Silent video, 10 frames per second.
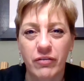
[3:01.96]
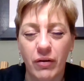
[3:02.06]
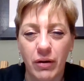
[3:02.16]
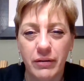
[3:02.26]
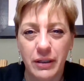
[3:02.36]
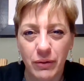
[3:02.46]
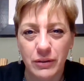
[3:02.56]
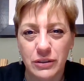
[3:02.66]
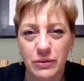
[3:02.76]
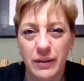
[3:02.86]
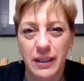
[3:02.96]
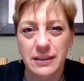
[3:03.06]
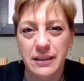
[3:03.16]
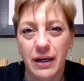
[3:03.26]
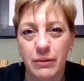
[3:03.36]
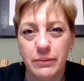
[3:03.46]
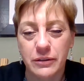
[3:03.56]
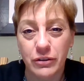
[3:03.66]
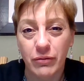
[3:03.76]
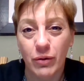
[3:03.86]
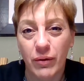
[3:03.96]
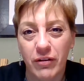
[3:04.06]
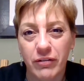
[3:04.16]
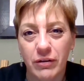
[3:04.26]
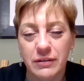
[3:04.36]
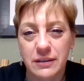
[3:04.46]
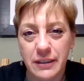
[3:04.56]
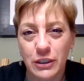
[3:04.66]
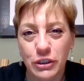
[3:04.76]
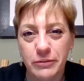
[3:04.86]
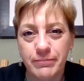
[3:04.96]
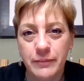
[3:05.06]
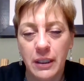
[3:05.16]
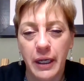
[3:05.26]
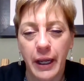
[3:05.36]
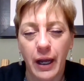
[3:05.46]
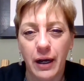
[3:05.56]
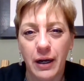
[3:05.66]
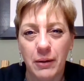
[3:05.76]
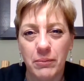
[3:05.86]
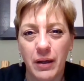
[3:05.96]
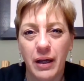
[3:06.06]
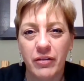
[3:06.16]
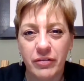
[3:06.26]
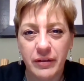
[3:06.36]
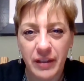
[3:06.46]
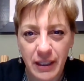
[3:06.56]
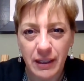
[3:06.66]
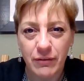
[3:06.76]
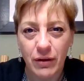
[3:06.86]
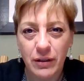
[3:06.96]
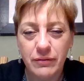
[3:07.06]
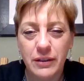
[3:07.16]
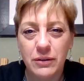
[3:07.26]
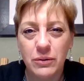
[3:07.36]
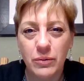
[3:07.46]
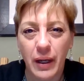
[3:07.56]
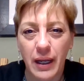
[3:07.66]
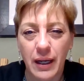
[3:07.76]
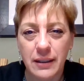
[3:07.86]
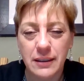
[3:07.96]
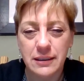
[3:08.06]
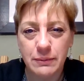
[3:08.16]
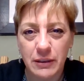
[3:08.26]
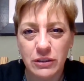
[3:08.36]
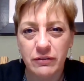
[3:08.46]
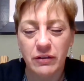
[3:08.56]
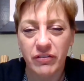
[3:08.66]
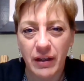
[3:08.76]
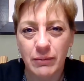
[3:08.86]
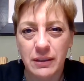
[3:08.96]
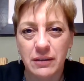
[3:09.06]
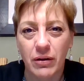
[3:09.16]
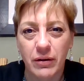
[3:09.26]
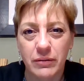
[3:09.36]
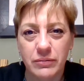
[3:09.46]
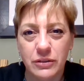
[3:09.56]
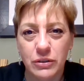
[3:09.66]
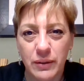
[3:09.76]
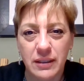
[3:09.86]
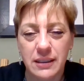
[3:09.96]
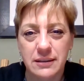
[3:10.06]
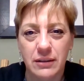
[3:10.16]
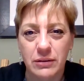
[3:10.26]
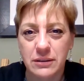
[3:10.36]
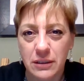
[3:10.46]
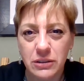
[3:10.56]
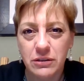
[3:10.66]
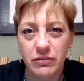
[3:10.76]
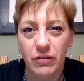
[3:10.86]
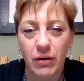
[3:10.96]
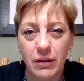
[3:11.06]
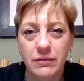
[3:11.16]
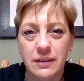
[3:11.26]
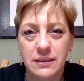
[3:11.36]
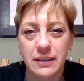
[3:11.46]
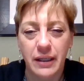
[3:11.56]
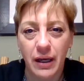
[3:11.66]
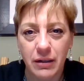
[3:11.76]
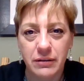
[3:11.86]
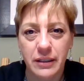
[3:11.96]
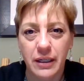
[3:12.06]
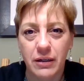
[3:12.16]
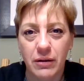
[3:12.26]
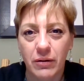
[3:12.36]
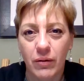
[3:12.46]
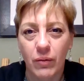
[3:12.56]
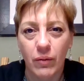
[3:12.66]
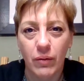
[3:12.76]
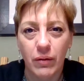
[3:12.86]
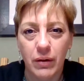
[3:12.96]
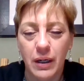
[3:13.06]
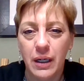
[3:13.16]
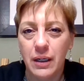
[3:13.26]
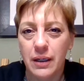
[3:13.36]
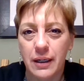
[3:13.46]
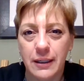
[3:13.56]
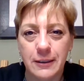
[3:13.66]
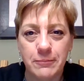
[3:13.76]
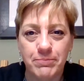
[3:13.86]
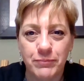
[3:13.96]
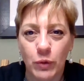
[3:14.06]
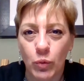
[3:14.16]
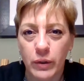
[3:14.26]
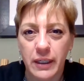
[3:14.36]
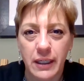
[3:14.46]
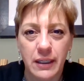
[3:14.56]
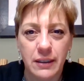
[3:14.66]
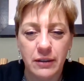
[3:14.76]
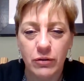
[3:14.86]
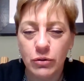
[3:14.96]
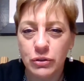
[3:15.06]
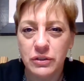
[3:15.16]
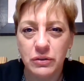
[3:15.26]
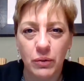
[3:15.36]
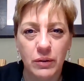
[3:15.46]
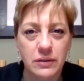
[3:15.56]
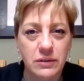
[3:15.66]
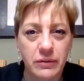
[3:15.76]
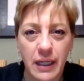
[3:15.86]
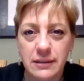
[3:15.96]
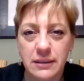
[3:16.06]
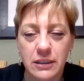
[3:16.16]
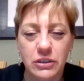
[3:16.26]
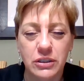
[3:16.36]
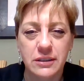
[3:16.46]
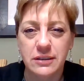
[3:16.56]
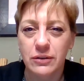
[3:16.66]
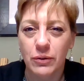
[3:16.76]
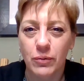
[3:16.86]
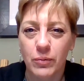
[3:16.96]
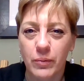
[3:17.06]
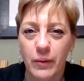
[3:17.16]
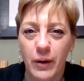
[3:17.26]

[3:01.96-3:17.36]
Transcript: for all that you are doing to help the general welfare of this nation. Um, thinking of all of you, and especially if your family are doing things that are essential for all of us, like healthcare or um, working in grocery stores or gas stations or